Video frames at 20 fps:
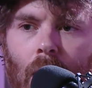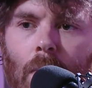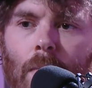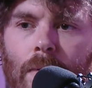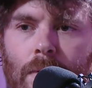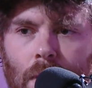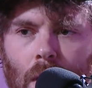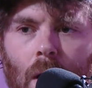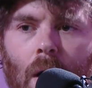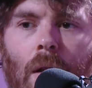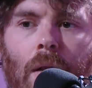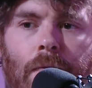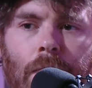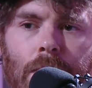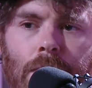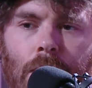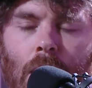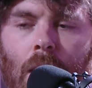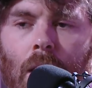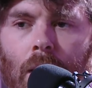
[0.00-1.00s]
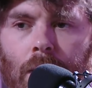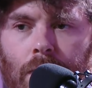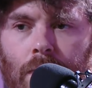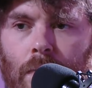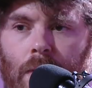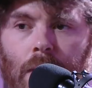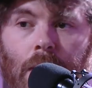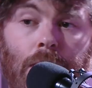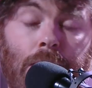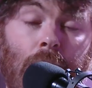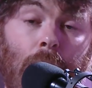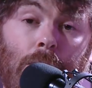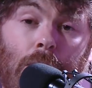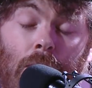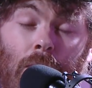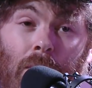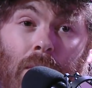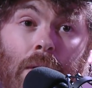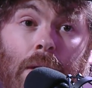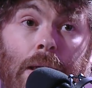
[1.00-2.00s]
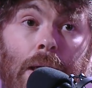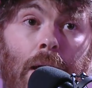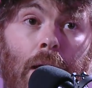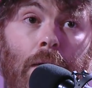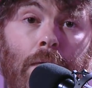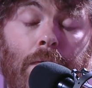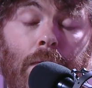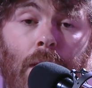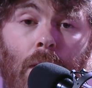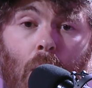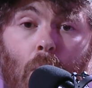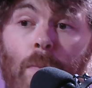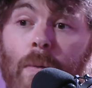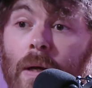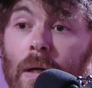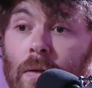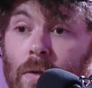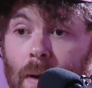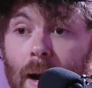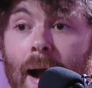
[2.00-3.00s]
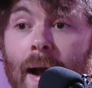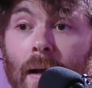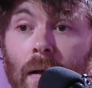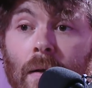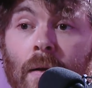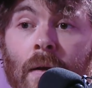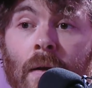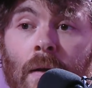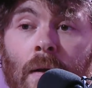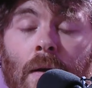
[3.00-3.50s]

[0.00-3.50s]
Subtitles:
Almost all of the songs, exception really of the opening track.